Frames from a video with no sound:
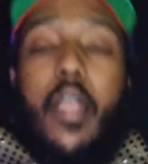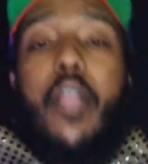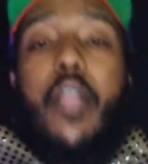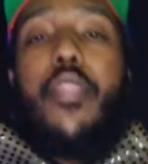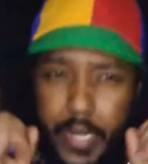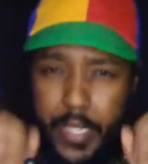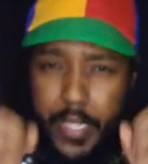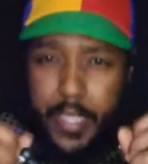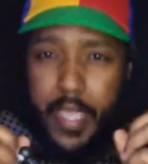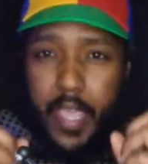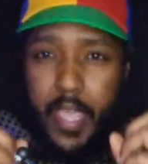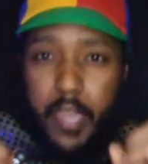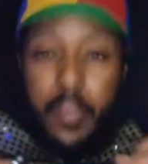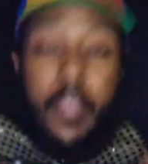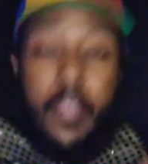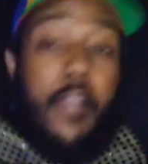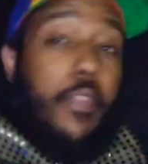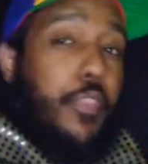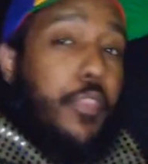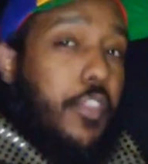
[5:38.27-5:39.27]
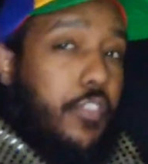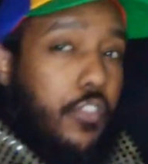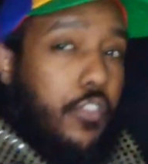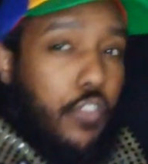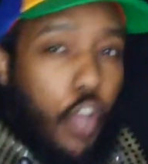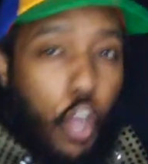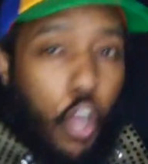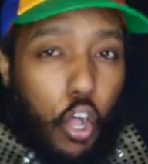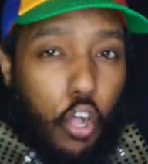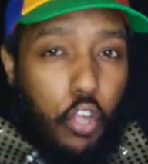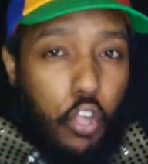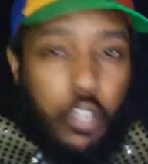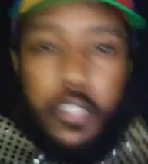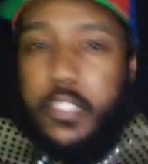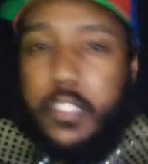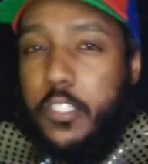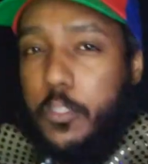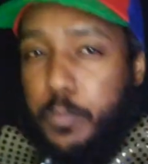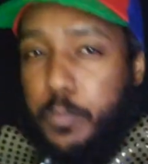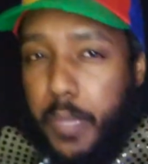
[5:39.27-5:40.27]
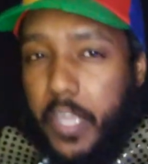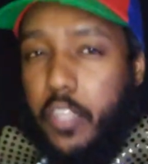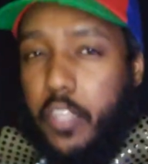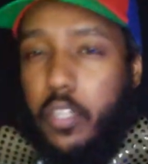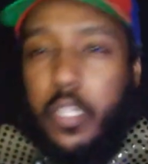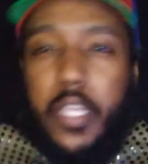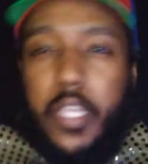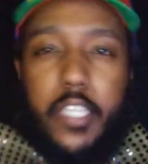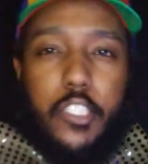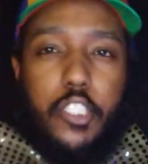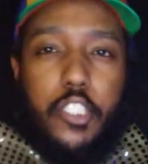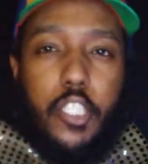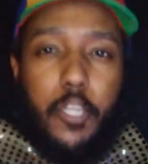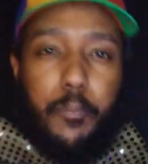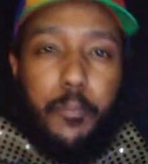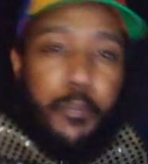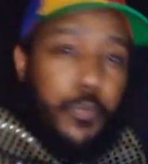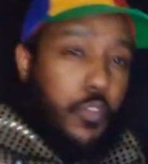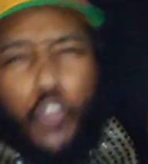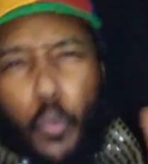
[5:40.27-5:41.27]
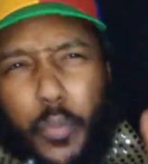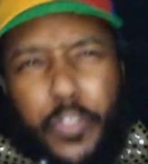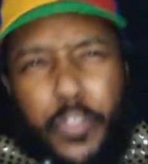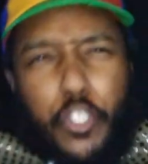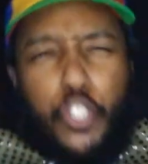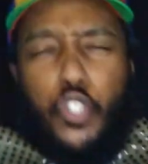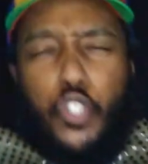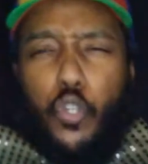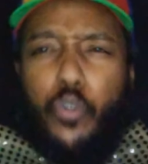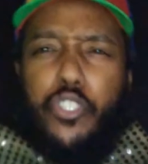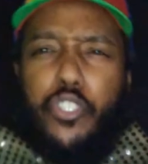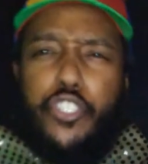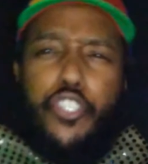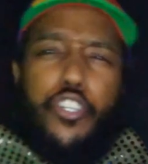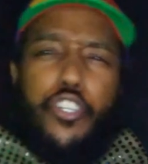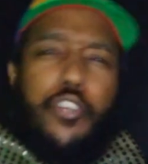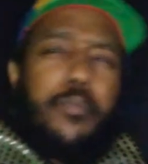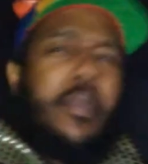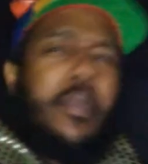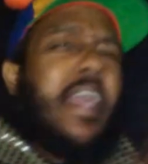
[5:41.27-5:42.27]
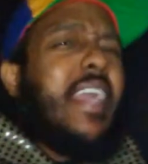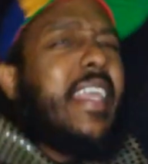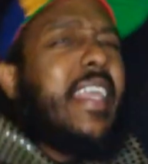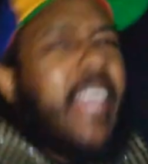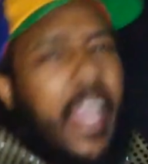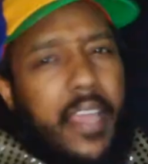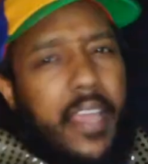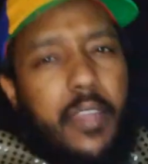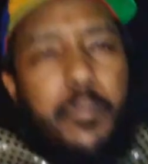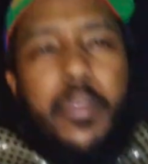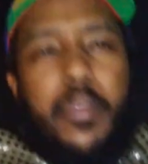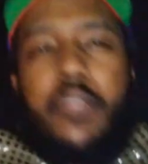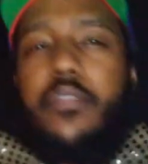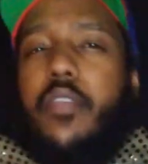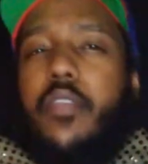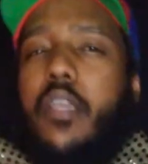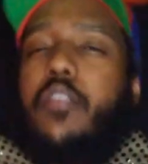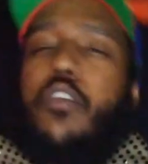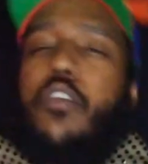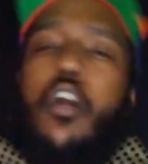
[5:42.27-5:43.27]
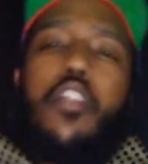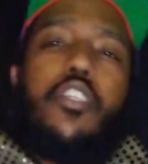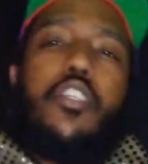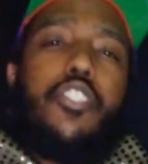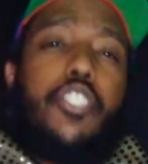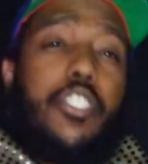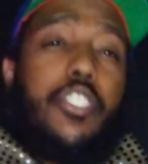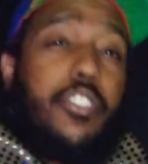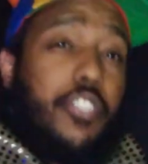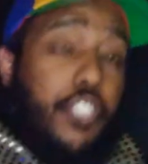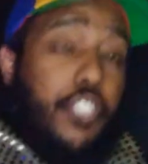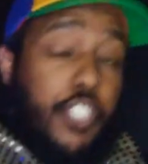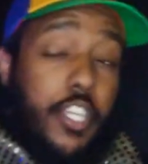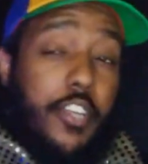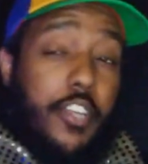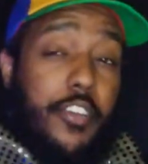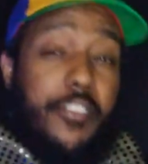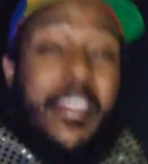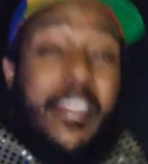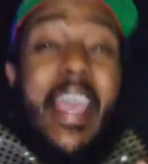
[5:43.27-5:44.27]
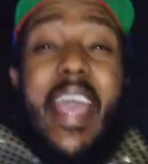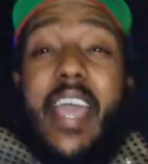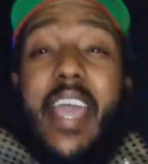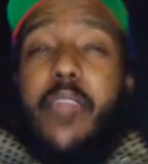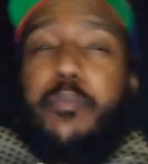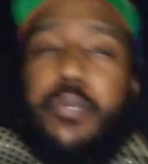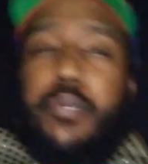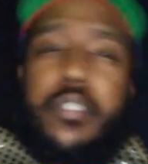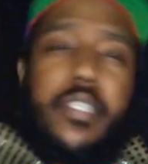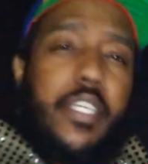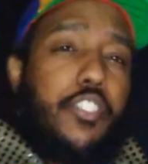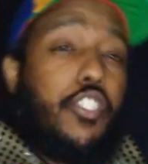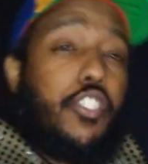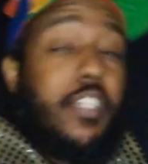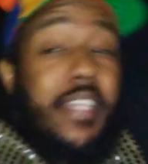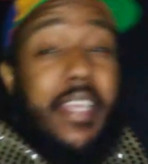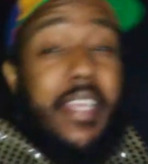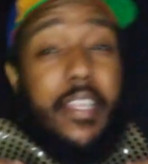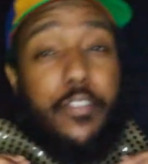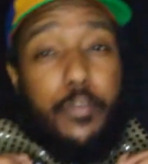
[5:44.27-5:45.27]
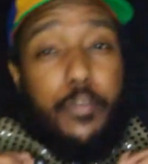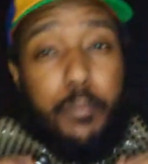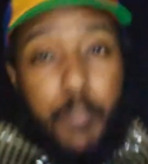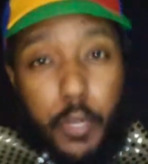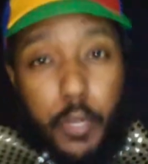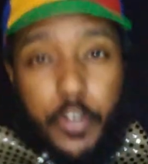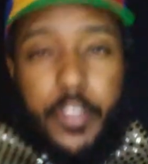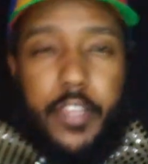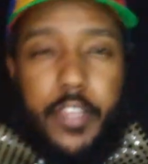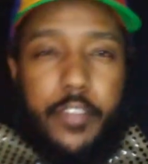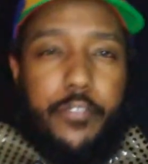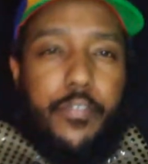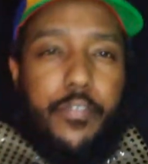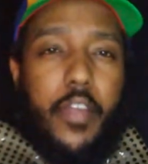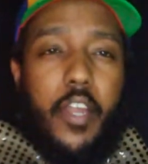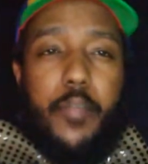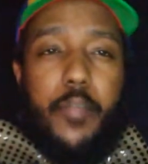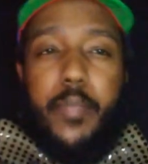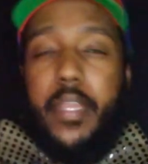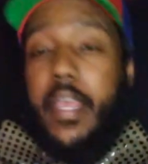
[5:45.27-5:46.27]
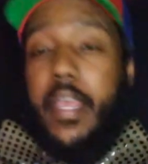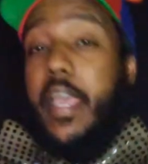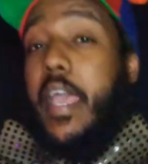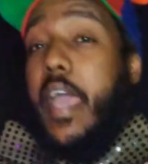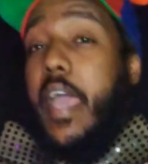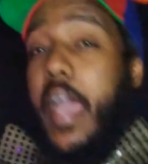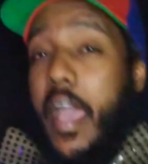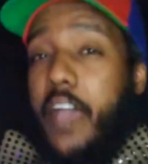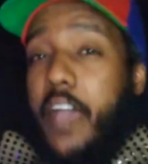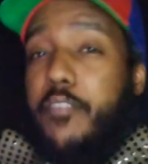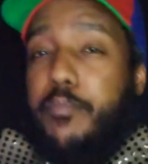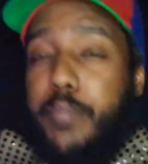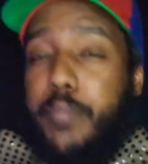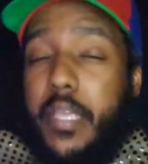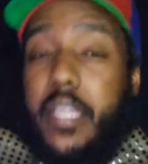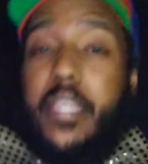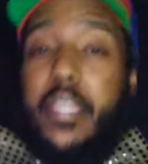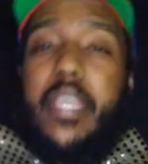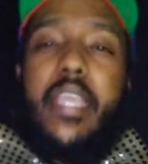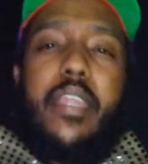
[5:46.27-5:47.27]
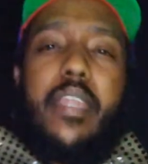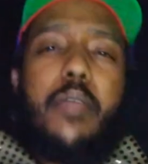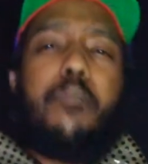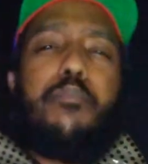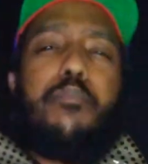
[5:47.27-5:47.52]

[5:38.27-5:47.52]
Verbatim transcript: But again, this is all speculation. So in the short term, Cannabix Technologies shares and potentially its market environment have been in